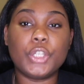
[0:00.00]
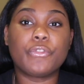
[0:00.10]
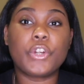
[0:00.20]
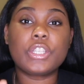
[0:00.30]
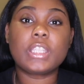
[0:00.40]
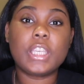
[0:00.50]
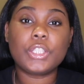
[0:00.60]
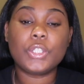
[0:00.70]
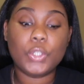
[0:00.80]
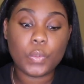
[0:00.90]
first
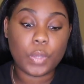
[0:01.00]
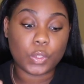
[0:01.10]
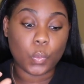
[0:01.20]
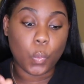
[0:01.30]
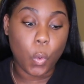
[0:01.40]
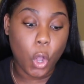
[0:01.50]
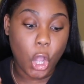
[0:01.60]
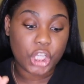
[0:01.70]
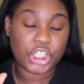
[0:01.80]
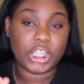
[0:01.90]
thing to do is
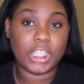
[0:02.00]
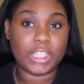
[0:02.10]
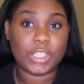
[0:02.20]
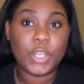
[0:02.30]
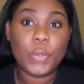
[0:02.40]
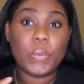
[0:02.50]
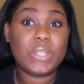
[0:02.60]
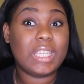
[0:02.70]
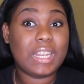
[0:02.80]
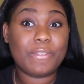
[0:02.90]
wash this.
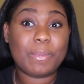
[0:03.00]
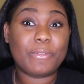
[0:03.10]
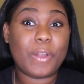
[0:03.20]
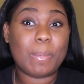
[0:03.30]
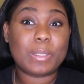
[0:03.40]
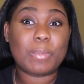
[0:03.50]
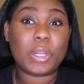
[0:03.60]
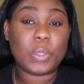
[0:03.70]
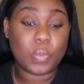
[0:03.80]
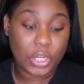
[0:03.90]
When you get it from the farmer's
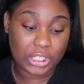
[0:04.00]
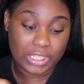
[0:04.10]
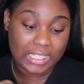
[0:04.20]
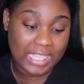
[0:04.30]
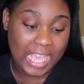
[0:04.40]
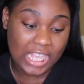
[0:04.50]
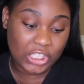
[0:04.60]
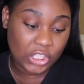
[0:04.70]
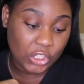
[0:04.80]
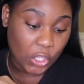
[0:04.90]
market, wash it, because it
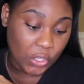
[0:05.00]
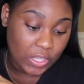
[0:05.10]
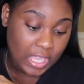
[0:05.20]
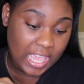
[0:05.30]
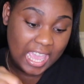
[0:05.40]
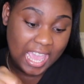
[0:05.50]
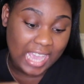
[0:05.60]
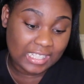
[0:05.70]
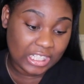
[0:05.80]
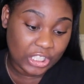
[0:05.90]
has the salt, it
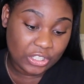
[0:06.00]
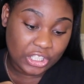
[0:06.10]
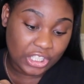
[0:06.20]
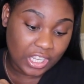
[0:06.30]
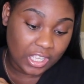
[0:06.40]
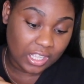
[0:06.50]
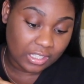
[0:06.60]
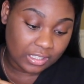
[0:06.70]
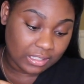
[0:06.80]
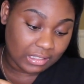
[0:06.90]
has the little
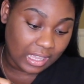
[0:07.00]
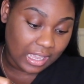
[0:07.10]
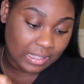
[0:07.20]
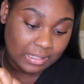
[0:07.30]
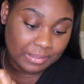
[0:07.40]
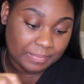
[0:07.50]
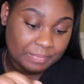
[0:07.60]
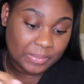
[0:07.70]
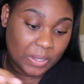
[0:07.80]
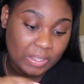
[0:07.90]
shells, it has
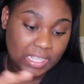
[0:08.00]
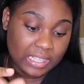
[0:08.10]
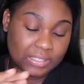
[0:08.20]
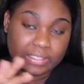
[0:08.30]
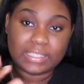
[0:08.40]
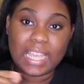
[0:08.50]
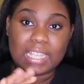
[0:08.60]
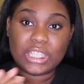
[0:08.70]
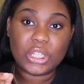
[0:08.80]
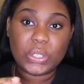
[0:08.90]
all that little
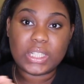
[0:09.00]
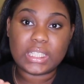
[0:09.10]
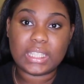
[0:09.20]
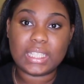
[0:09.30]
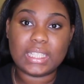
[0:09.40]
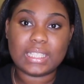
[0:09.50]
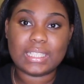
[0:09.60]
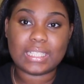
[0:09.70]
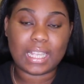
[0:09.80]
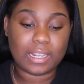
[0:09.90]
nasty crusty things
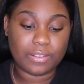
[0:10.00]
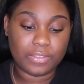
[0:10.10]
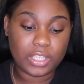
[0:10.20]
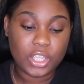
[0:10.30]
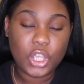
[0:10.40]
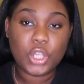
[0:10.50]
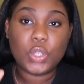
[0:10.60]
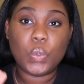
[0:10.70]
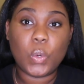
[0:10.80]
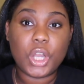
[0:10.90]
inside of it.
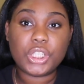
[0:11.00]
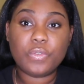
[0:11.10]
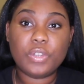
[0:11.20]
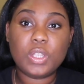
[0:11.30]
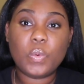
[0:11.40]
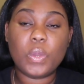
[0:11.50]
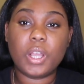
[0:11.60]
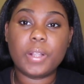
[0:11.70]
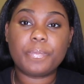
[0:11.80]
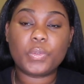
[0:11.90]
You wash it really
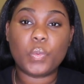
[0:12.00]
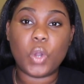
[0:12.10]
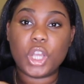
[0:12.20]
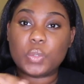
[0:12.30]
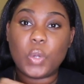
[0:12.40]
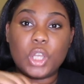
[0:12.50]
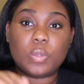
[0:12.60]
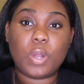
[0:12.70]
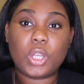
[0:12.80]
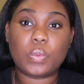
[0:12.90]
well, wash
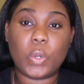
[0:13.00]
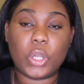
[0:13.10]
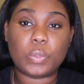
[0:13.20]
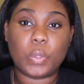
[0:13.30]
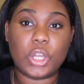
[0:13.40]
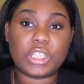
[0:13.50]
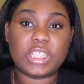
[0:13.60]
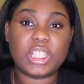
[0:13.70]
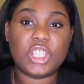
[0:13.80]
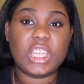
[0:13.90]

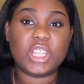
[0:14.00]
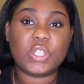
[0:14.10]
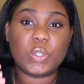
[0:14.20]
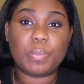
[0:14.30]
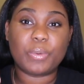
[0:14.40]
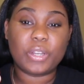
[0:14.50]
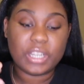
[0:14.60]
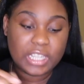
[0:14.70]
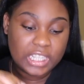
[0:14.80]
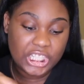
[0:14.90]
until you get it super
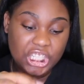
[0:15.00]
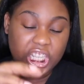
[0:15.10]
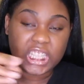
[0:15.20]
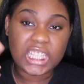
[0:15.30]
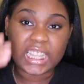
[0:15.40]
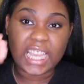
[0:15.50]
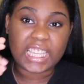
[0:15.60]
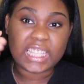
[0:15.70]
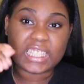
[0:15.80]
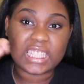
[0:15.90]
jelly
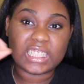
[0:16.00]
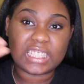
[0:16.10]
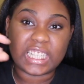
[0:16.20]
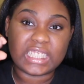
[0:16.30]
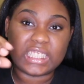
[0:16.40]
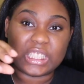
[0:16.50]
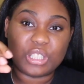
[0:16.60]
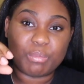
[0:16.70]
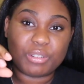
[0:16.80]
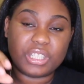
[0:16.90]
like. It's gonna look like
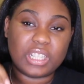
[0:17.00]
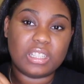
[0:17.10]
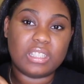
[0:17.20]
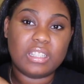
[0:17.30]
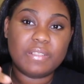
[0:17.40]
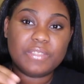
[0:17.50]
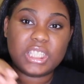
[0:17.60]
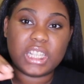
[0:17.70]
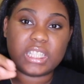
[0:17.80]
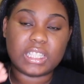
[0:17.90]
super jelly
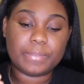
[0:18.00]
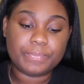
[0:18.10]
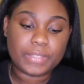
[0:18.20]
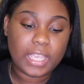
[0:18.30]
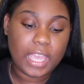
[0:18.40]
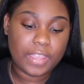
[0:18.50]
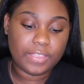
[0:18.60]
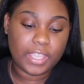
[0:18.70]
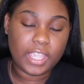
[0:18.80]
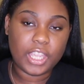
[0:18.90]
gelatin.
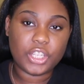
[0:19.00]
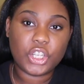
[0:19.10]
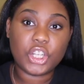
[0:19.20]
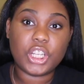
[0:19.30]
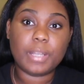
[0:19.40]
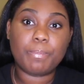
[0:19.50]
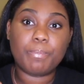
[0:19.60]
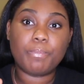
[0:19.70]
And then you're gonna